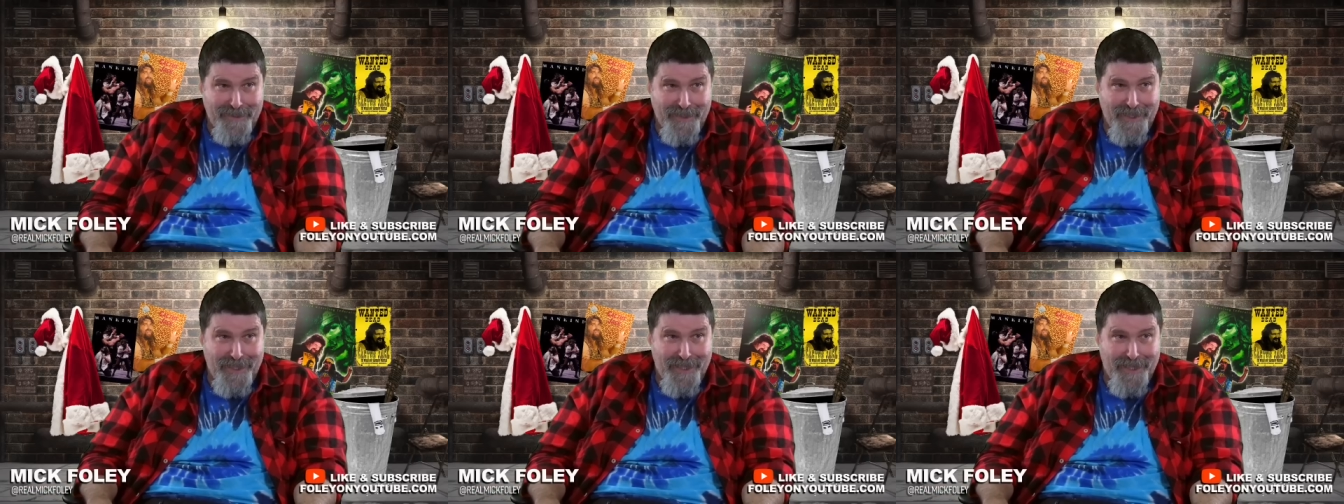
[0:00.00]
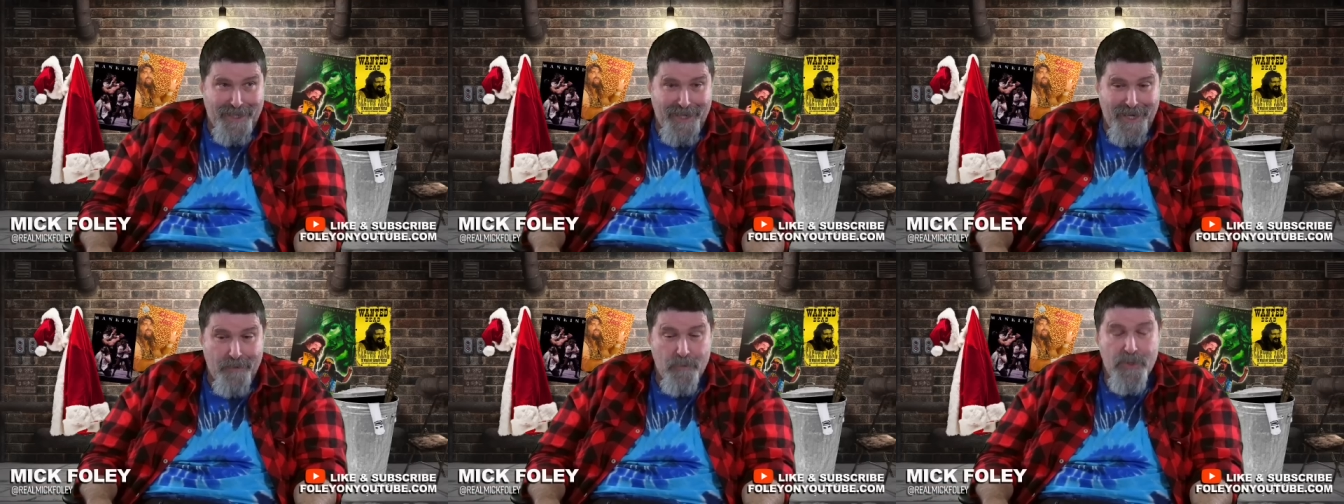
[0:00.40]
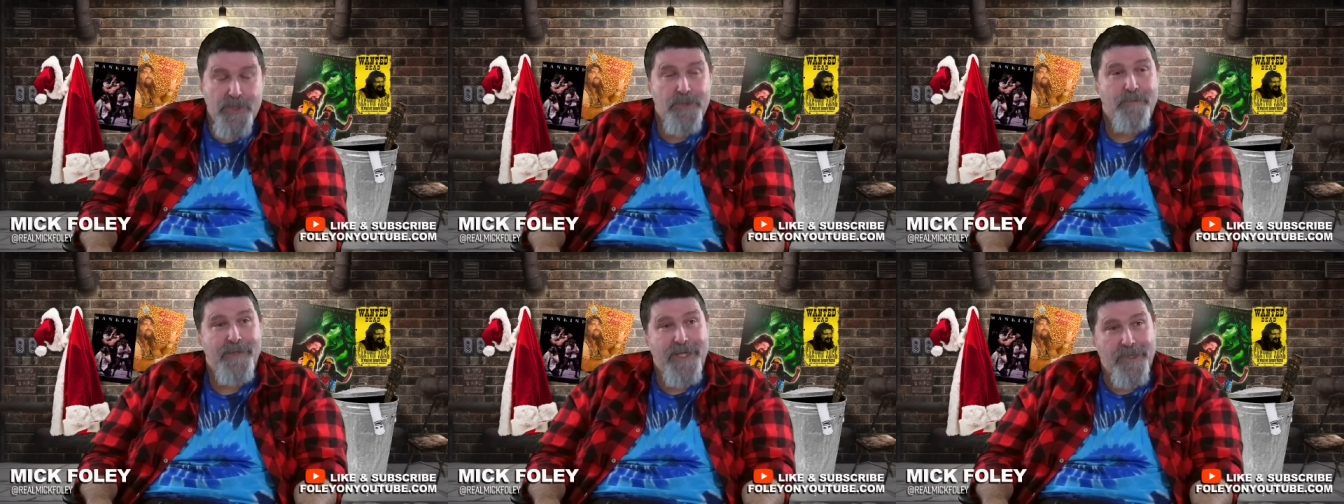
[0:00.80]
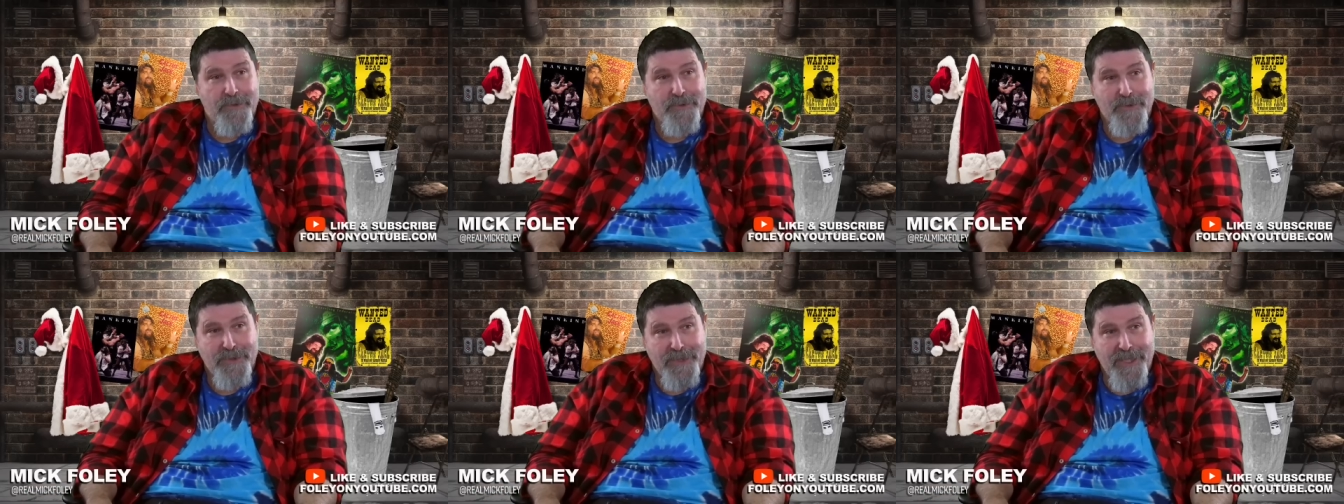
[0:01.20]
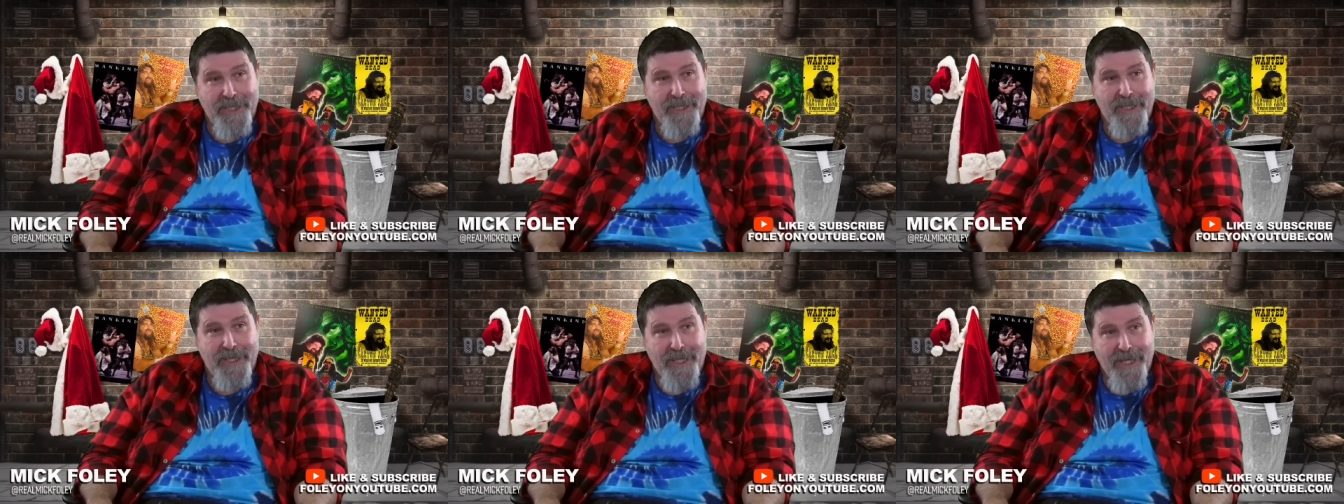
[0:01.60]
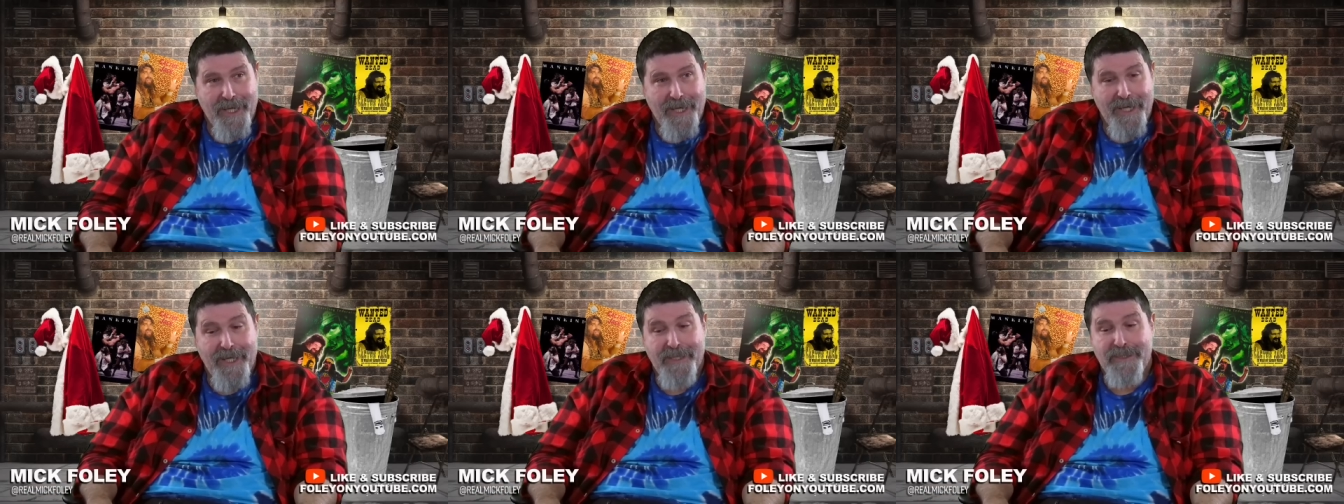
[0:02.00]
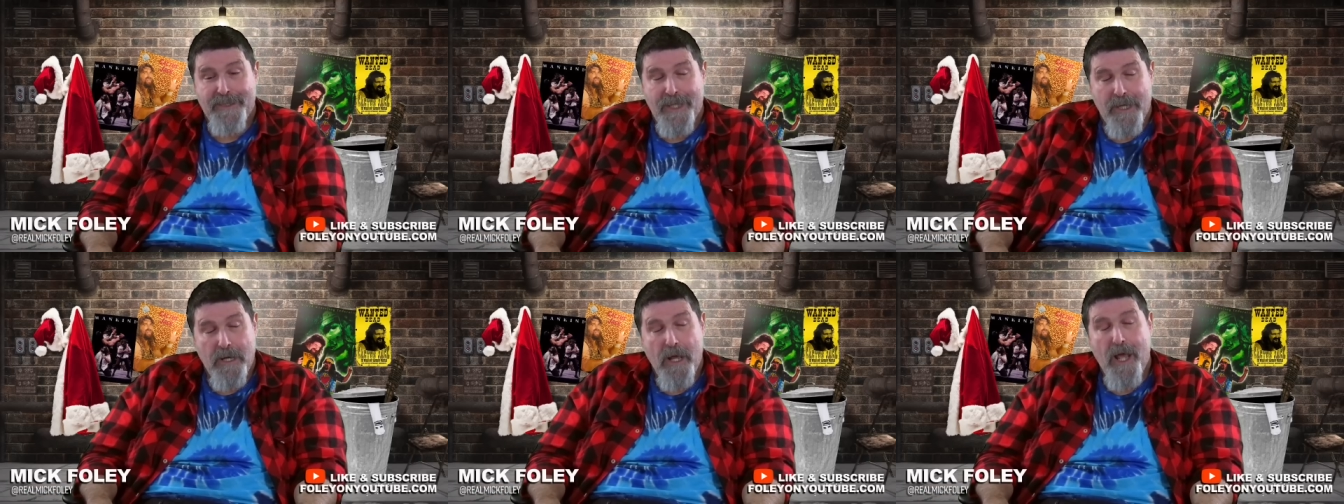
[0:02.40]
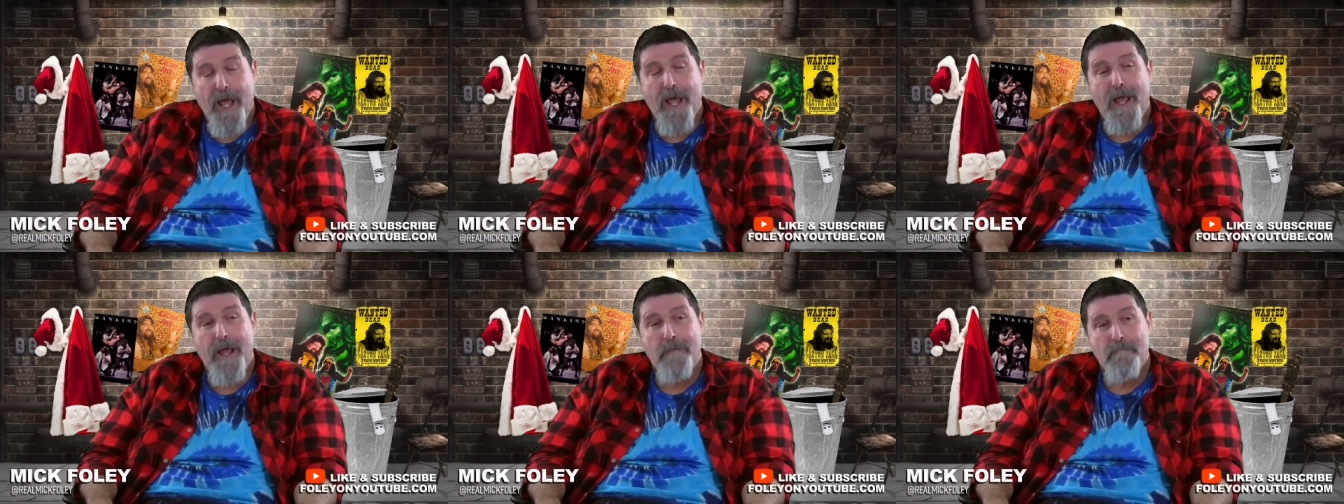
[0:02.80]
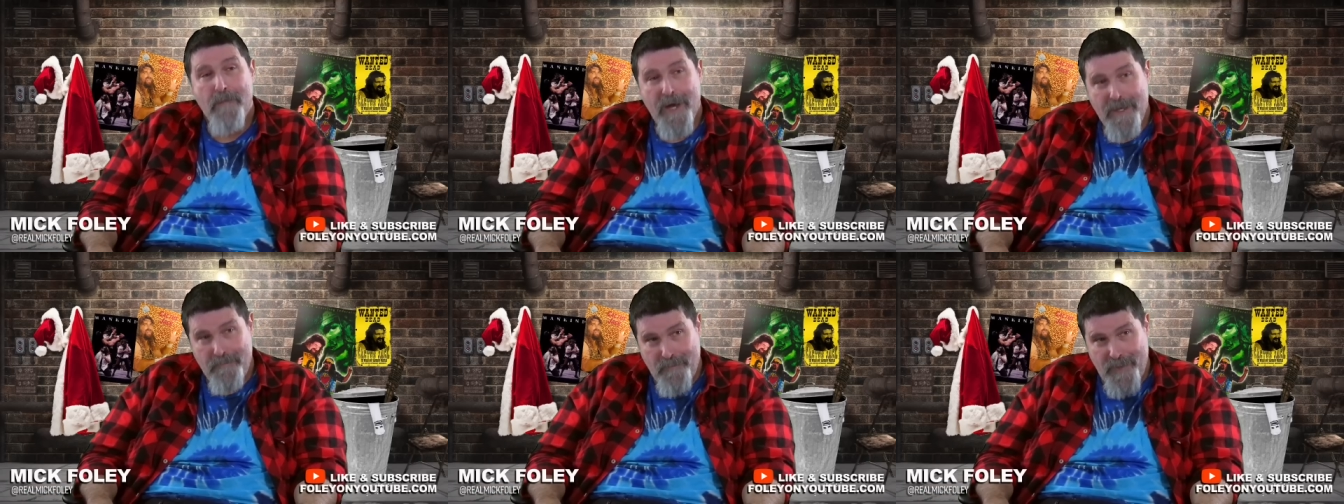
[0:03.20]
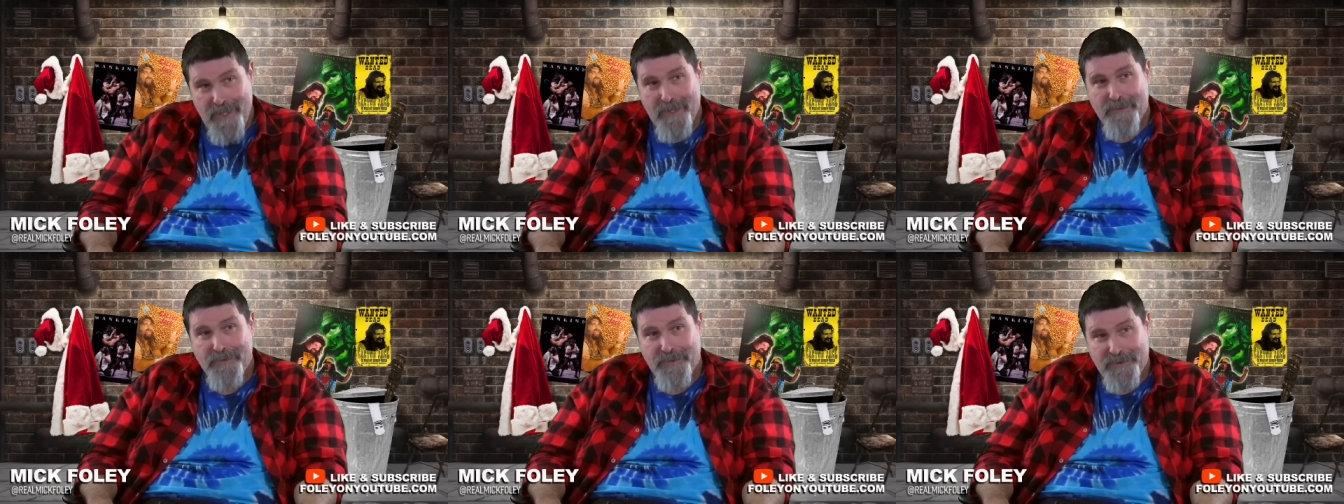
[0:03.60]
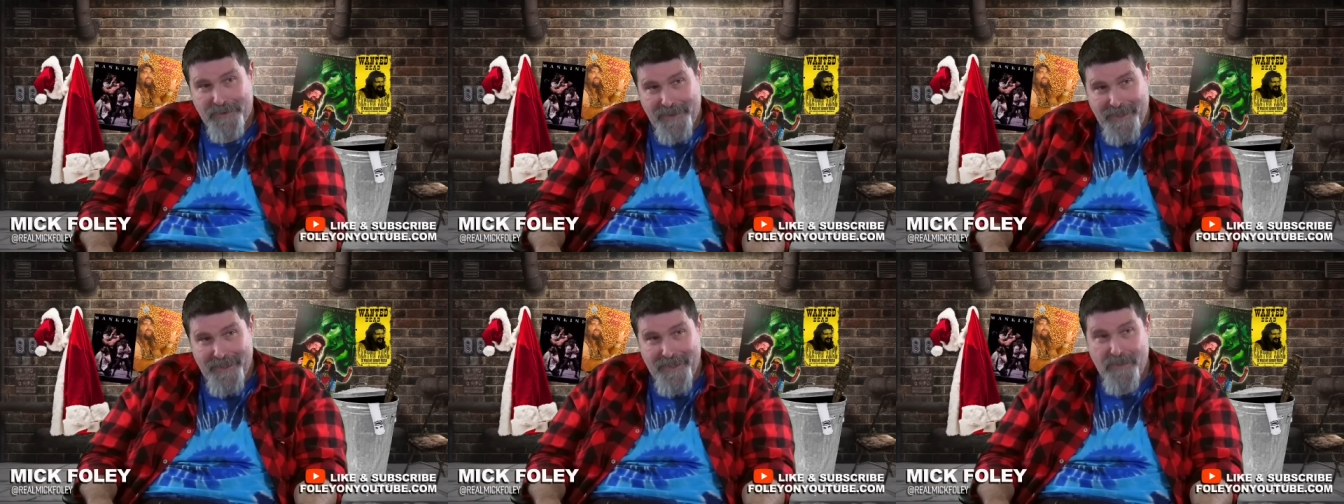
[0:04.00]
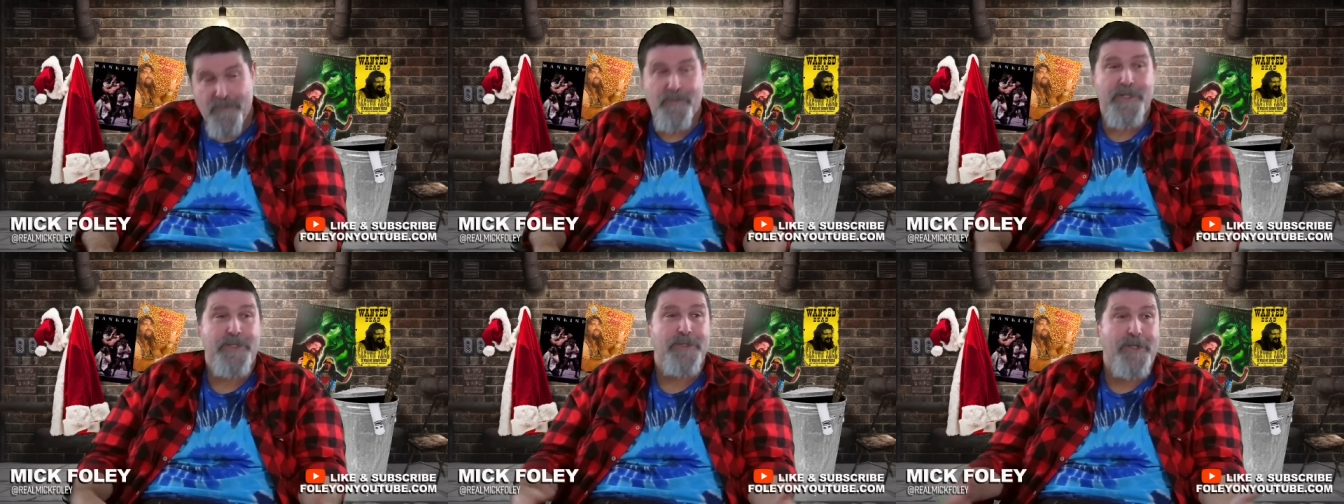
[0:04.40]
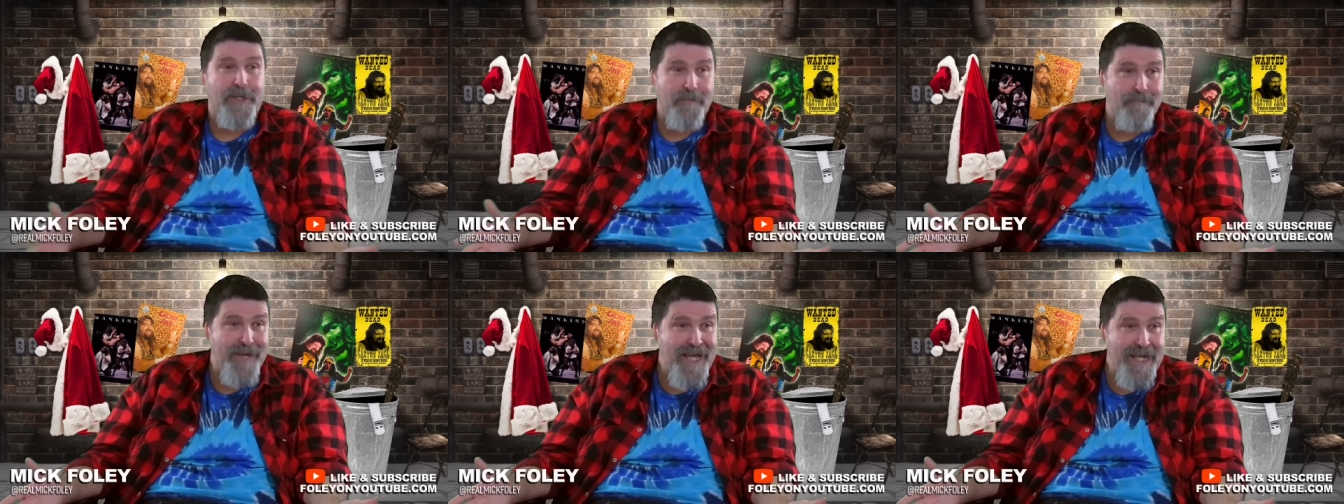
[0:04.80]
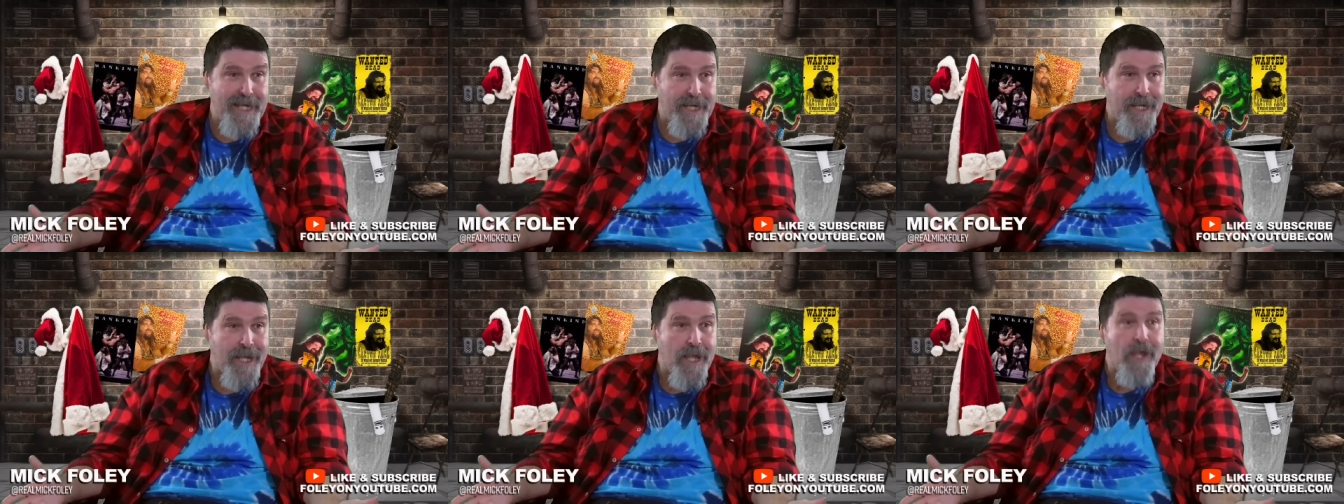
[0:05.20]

uh, "Would you be interested?" And I said, "I might be interested," and we took a meeting.